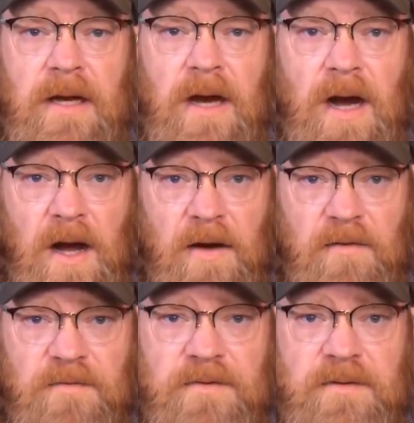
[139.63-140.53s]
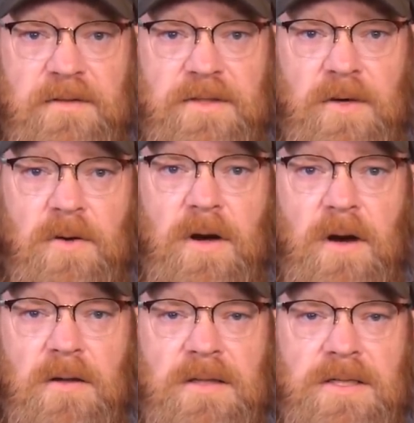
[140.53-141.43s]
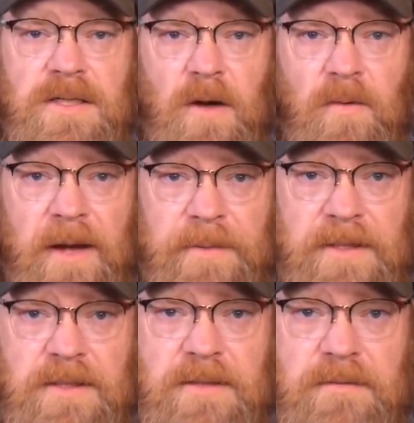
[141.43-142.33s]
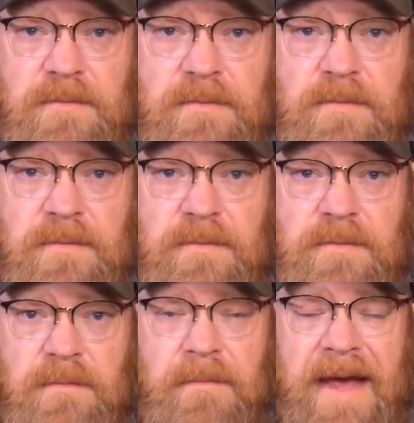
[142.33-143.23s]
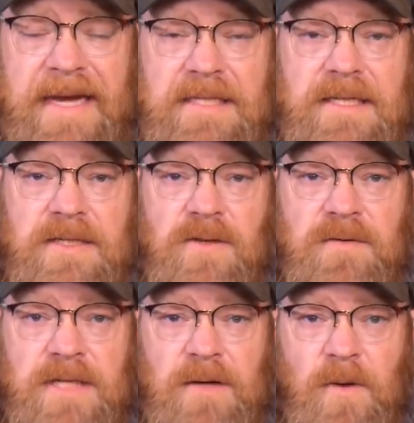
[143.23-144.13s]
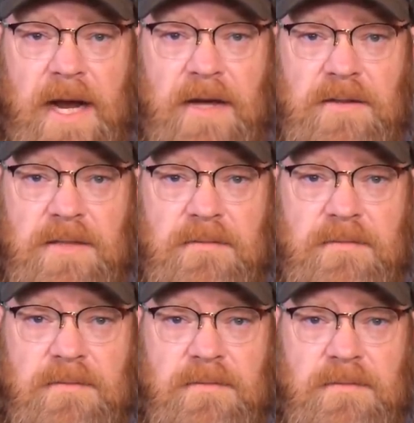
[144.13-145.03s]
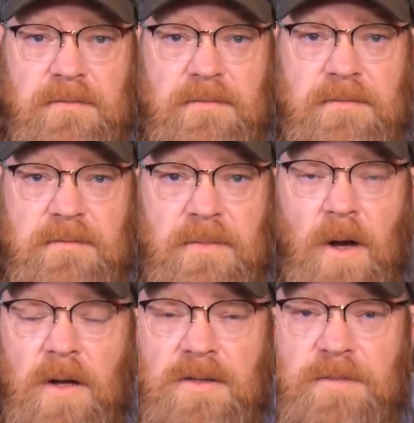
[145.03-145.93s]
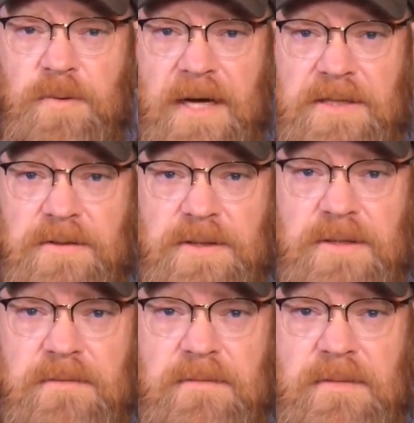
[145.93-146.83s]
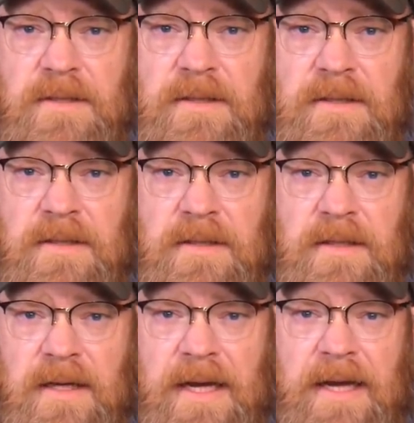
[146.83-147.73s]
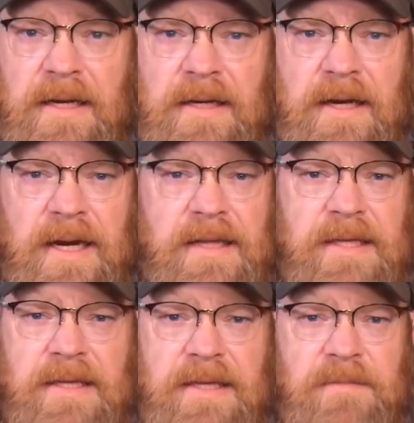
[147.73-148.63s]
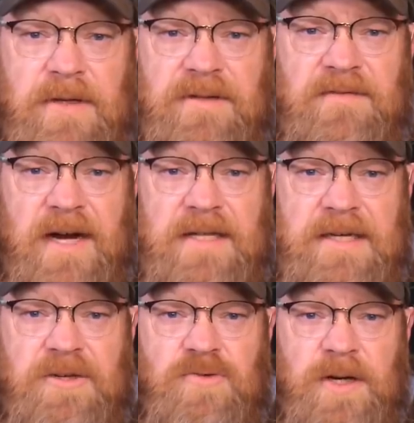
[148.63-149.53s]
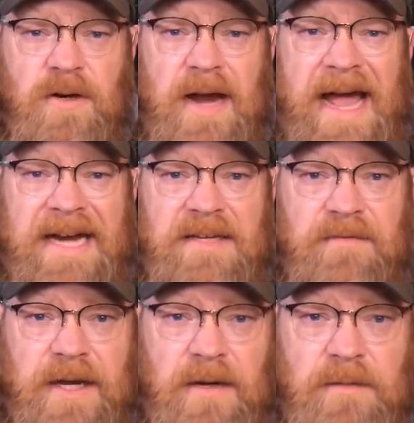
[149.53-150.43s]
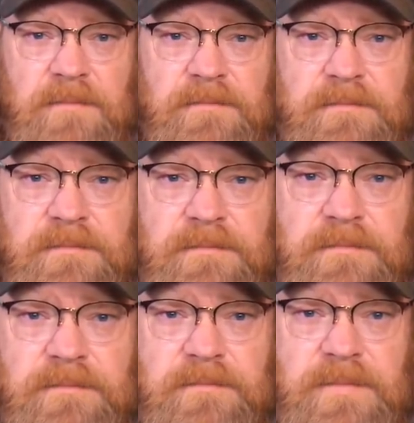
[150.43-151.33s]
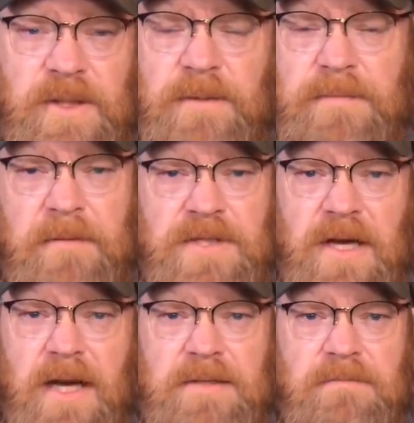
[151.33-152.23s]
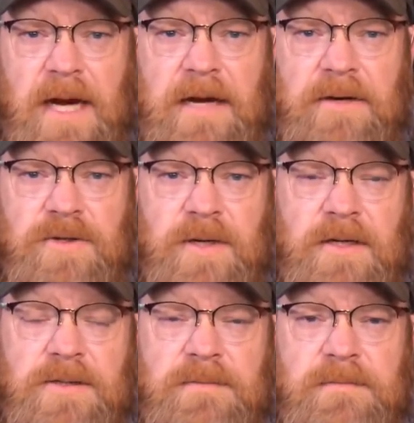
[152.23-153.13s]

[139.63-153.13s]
of so called assault weapons, magazines over 10 rounds, all suppressors, and uh, anything that the bill defined as a trigger activator, including bump stocks and binary triggers.